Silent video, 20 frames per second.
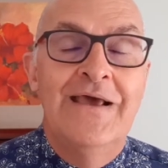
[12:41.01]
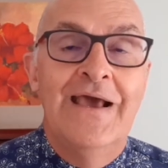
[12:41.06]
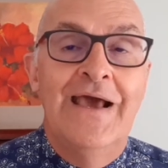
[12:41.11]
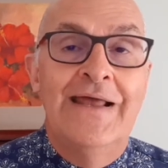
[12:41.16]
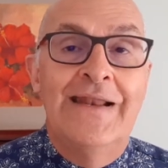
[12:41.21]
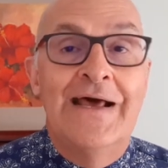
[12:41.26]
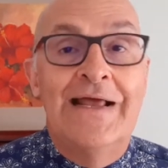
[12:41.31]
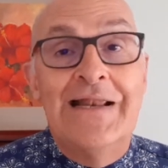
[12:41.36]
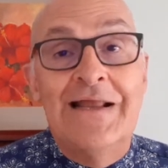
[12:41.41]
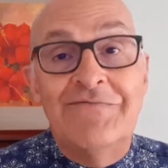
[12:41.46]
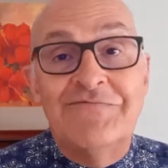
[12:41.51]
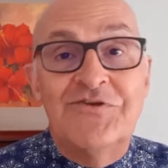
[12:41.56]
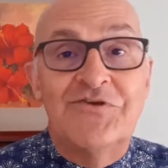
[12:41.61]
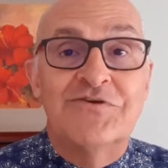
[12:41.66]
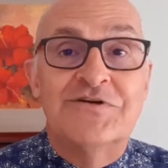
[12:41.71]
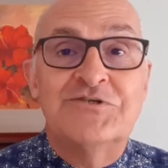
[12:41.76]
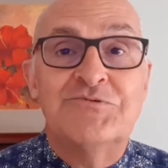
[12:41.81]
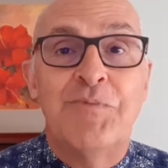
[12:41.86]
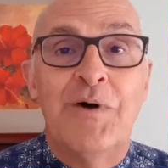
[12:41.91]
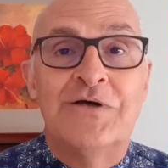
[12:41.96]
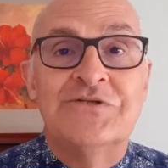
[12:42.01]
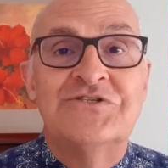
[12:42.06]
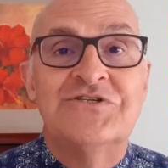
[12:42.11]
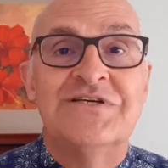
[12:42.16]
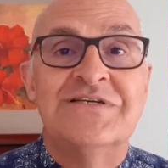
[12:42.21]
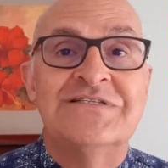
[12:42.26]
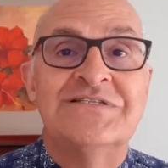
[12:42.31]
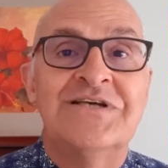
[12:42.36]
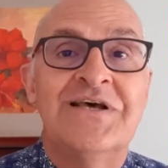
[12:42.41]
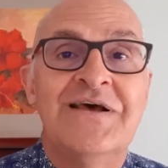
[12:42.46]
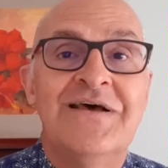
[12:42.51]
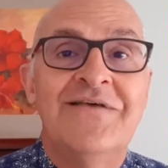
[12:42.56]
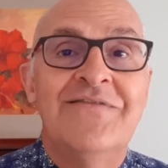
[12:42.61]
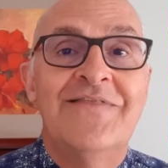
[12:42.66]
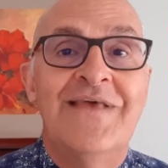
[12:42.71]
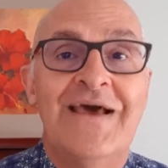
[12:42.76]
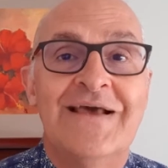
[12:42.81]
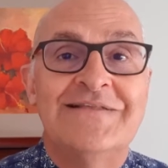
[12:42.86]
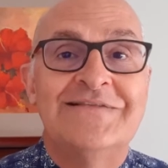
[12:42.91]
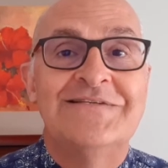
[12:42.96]
And I love the responses
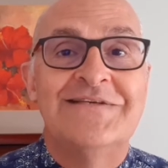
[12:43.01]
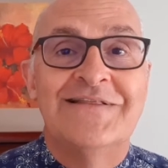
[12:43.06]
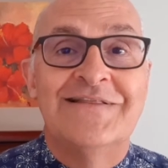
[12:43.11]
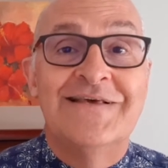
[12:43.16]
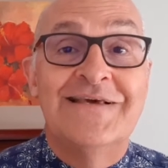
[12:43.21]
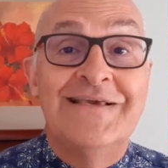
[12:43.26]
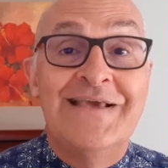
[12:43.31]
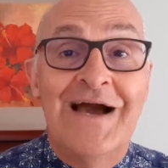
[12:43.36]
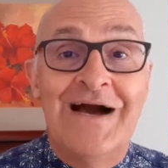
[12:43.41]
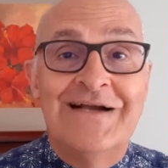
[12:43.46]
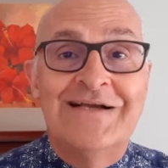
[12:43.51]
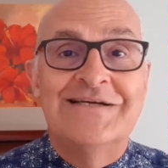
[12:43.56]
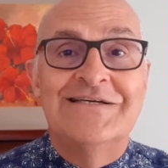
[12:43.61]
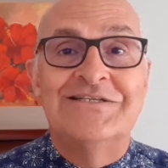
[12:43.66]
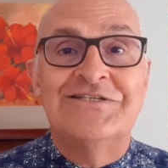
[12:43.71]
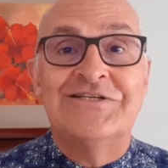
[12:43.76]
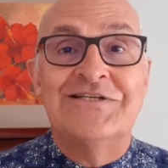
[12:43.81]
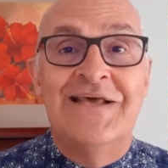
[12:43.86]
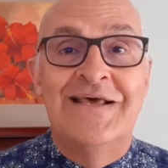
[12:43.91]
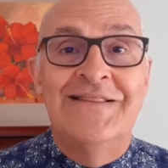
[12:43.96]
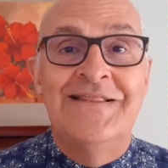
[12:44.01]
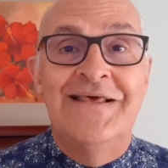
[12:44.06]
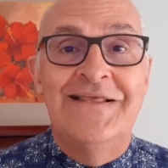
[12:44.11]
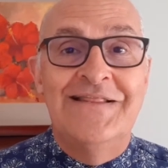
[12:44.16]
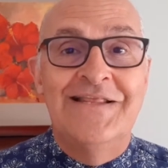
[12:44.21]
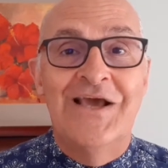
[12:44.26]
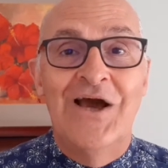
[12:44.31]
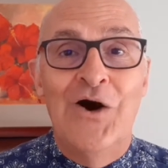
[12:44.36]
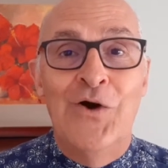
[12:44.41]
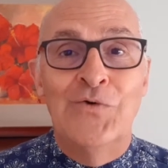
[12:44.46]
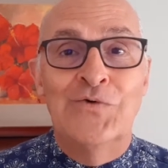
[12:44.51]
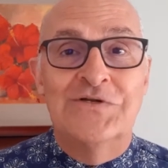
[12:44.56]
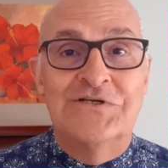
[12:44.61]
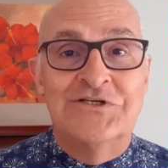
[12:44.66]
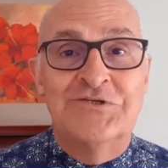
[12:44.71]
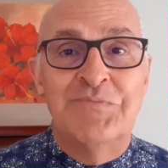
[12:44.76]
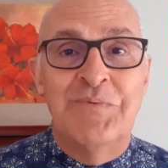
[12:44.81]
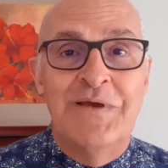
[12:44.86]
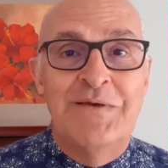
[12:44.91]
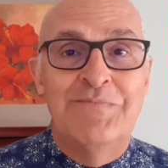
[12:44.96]
that the youngest and then the
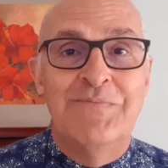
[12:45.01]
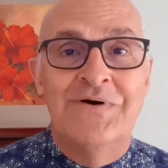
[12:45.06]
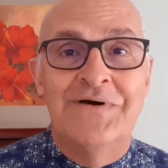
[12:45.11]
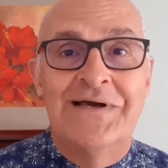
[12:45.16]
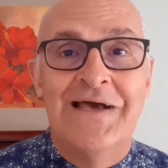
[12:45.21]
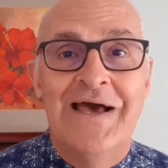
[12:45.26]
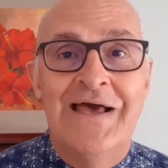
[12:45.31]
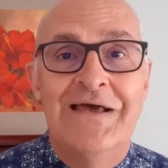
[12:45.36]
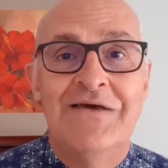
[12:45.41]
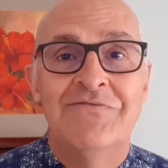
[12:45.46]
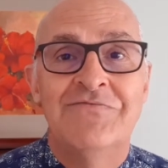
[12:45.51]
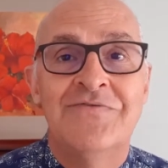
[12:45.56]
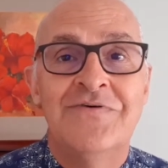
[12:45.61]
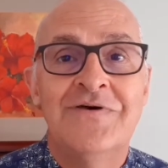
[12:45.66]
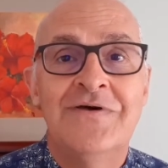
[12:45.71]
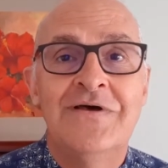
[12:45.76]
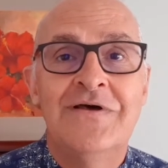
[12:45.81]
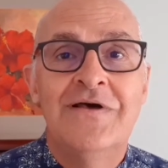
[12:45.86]
oldest people gave.